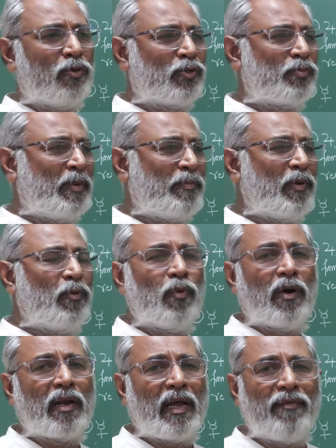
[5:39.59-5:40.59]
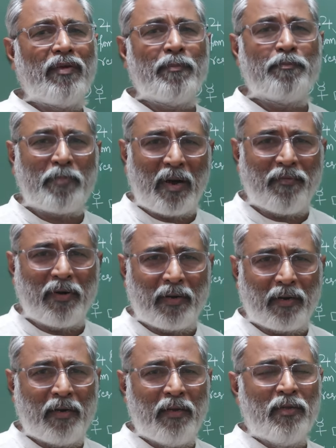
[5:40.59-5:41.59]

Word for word: those people who are having power.